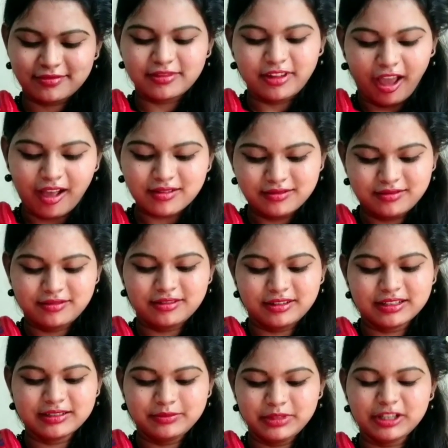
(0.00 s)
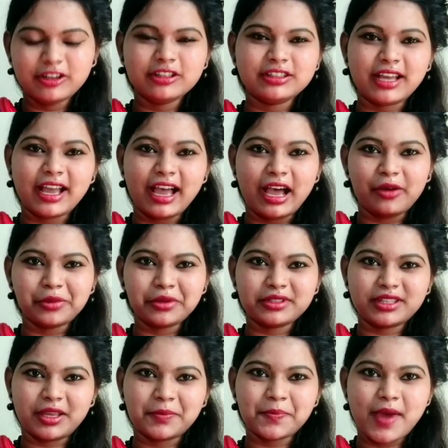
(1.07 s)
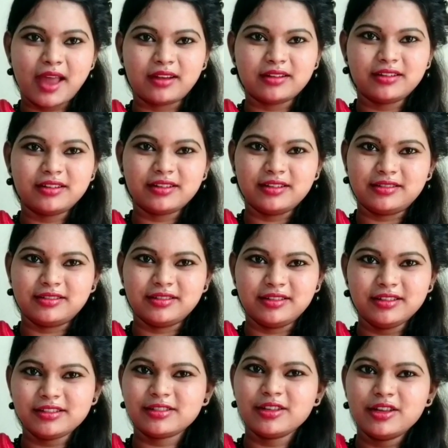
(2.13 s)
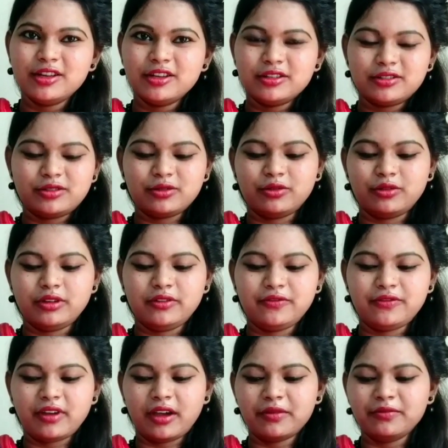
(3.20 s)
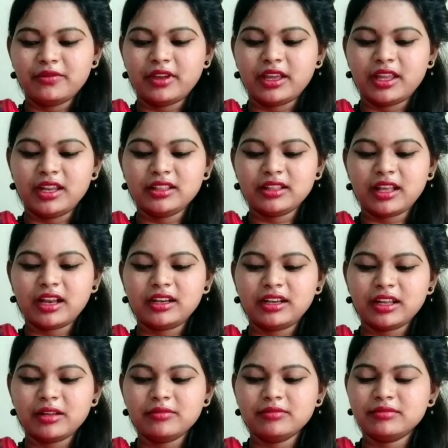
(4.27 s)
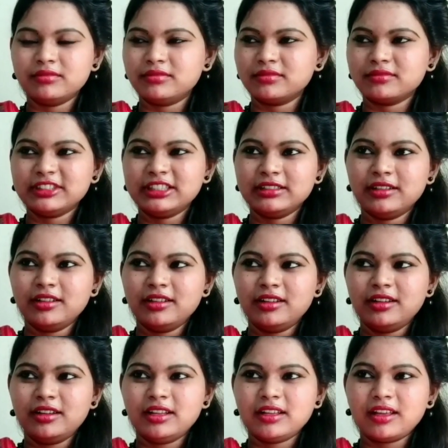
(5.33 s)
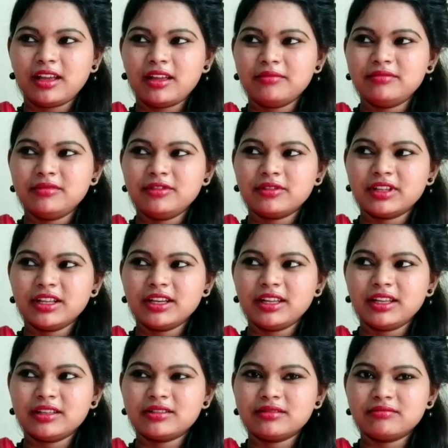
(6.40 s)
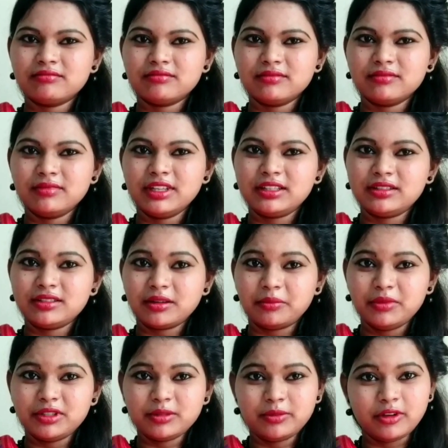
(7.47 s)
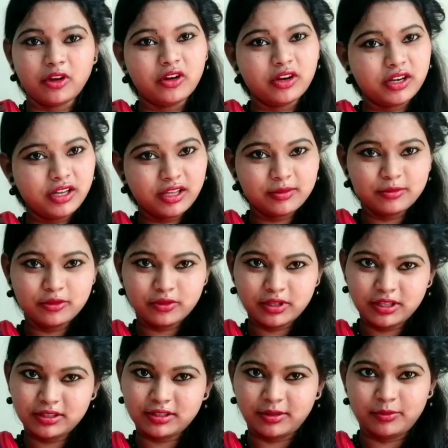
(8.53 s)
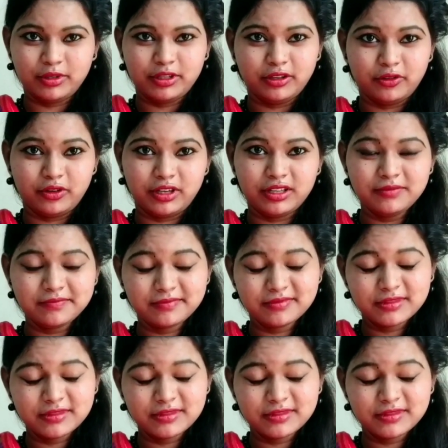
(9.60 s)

Yeah, because I have a same pattern dresses, so if I'm wearing that, I'm looking like bit chubby. Already I'm looking chubby only.